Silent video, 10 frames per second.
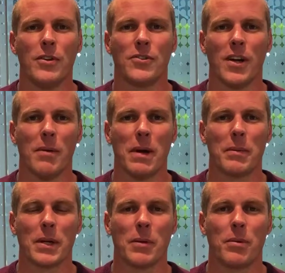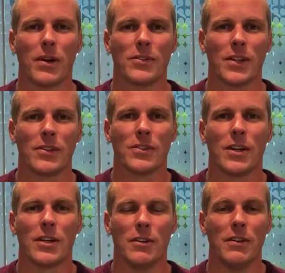you start mapping a process, you